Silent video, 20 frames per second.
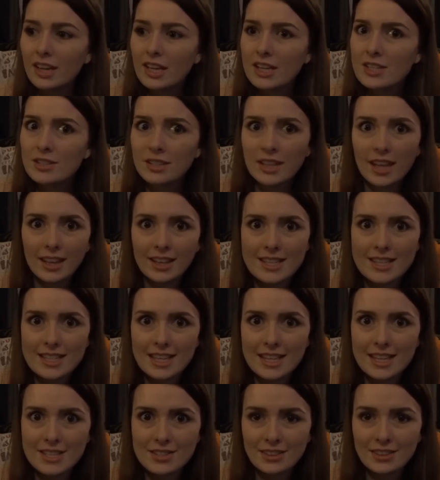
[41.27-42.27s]
So yeah, let's
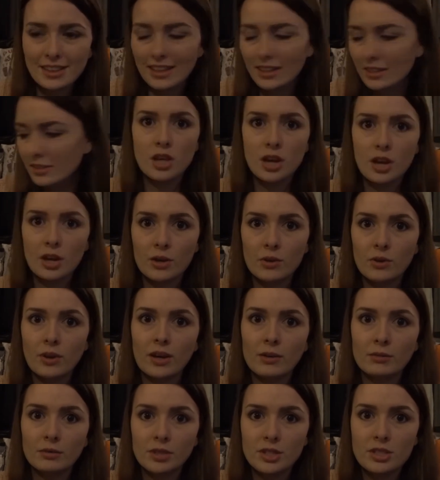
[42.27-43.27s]
get stuck in. So
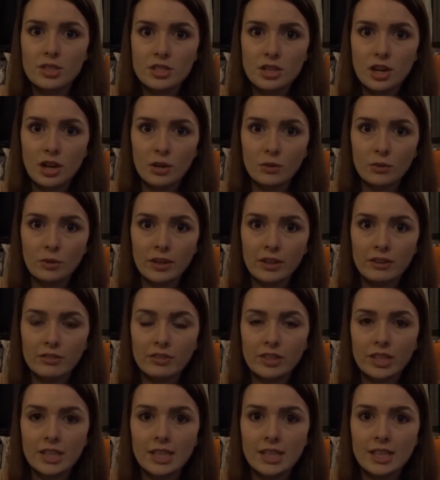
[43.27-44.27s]
I'm gonna start with
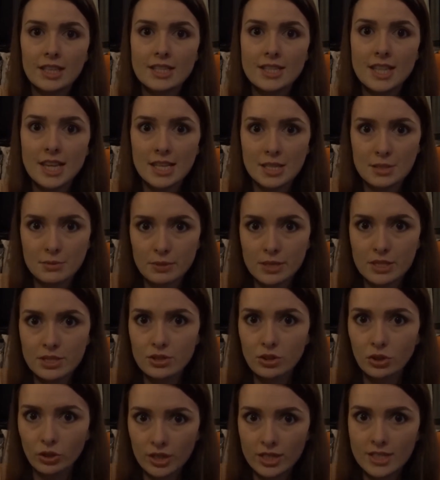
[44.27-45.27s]
the Sainsbury's
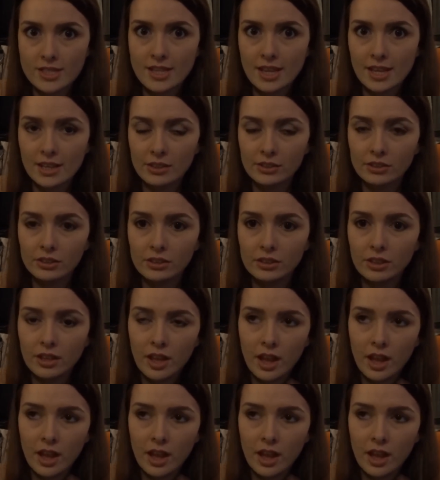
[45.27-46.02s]
toy sale.